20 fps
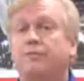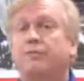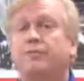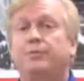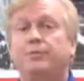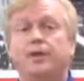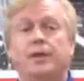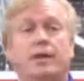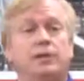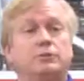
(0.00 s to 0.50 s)
for
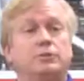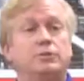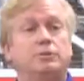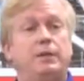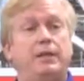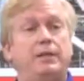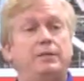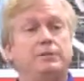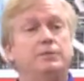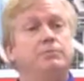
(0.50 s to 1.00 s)
$3 a
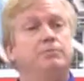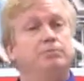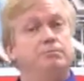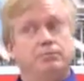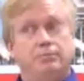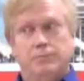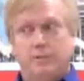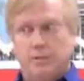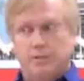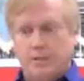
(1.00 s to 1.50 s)
piece.
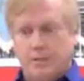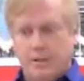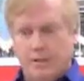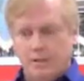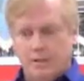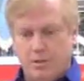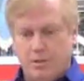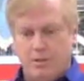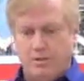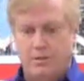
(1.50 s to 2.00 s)
You're
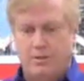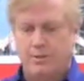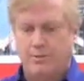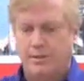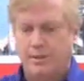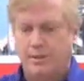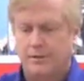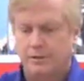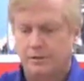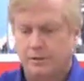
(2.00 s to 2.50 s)
getting 2 at
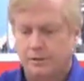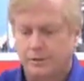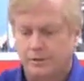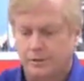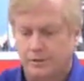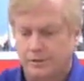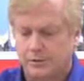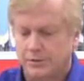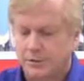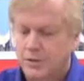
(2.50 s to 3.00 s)
$3
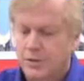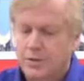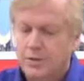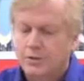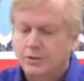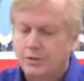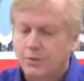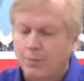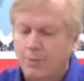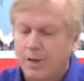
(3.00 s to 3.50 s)
juicers.
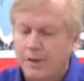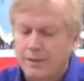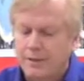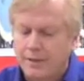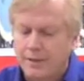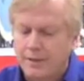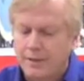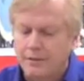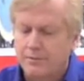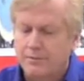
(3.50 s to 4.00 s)
So right
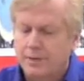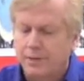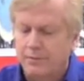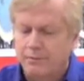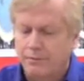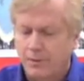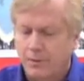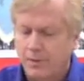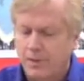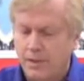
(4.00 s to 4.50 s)
there, you've got
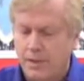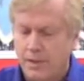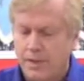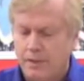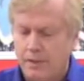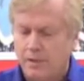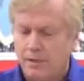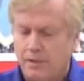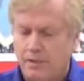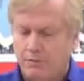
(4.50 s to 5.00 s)
40,
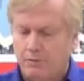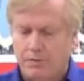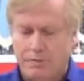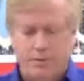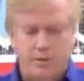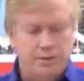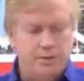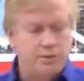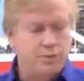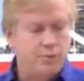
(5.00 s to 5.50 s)
80, over
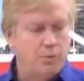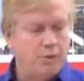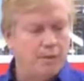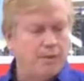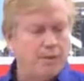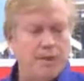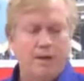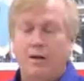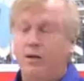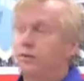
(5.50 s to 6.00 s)
$120
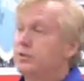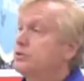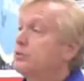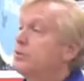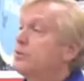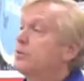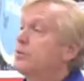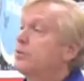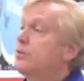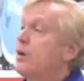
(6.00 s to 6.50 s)

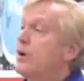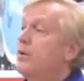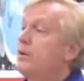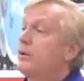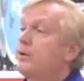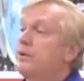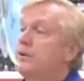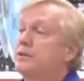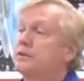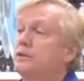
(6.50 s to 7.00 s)
worth of
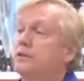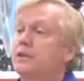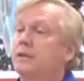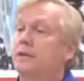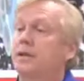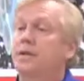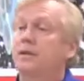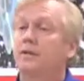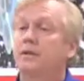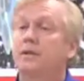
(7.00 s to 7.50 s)
quality guaranteed
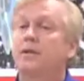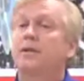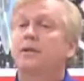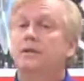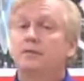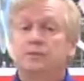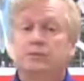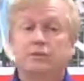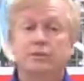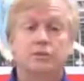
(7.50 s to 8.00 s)
cutlery
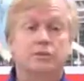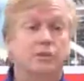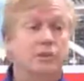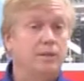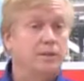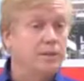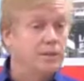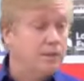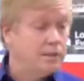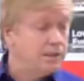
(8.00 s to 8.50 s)
for just
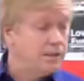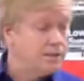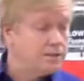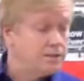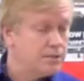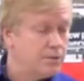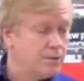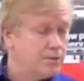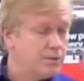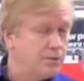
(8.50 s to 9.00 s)

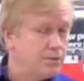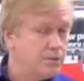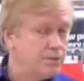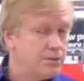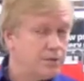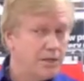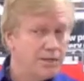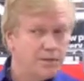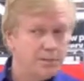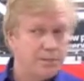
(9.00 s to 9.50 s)
$39.97. Who knows,
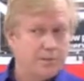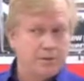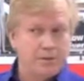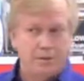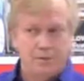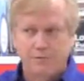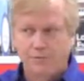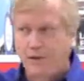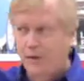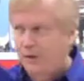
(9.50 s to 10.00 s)
that's a pretty
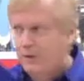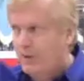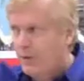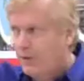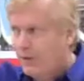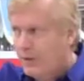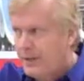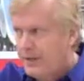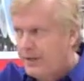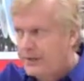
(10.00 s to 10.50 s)
good value
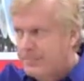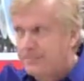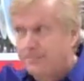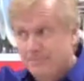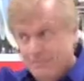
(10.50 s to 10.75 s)
already.